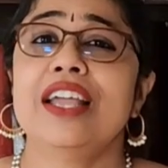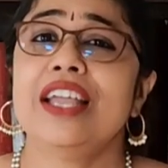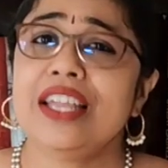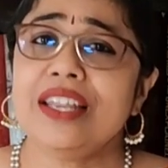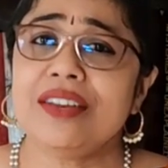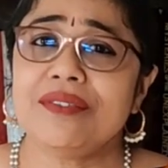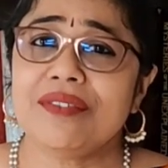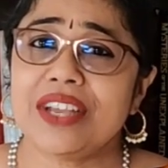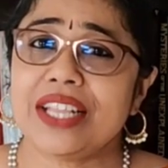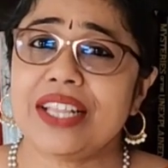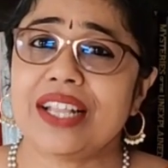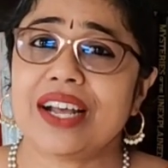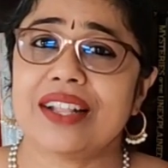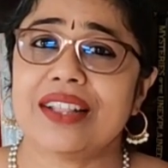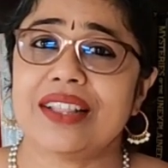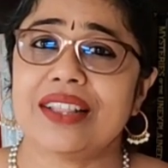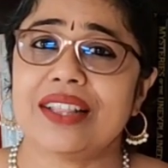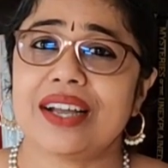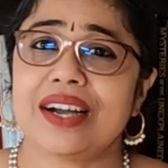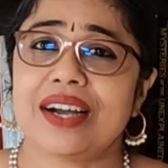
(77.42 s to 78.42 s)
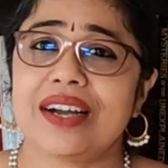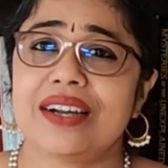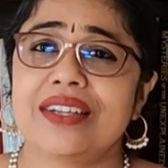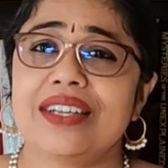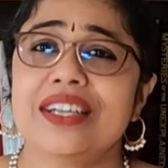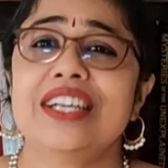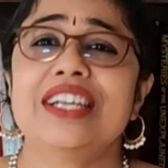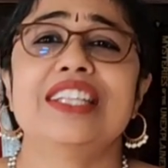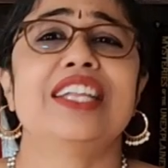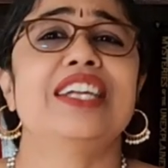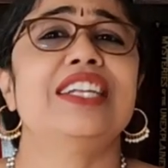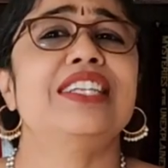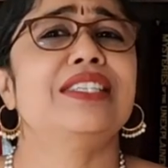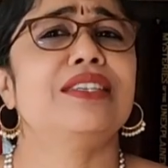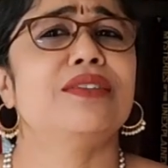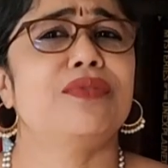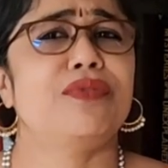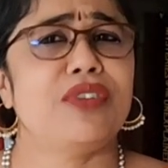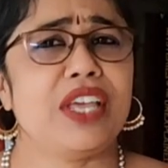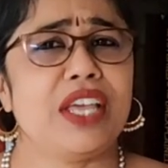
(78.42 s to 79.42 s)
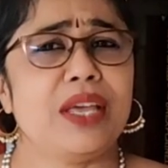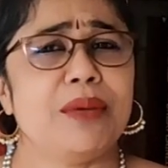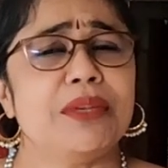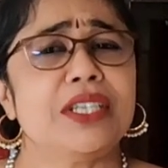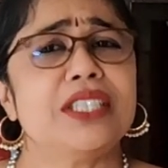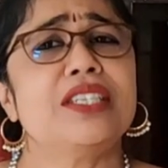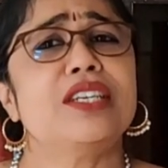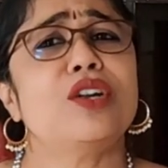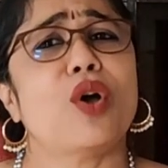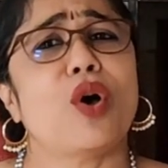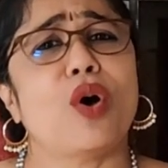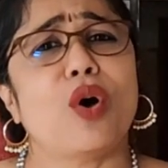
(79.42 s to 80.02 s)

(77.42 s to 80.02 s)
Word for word: In Vedanta, there is a famous and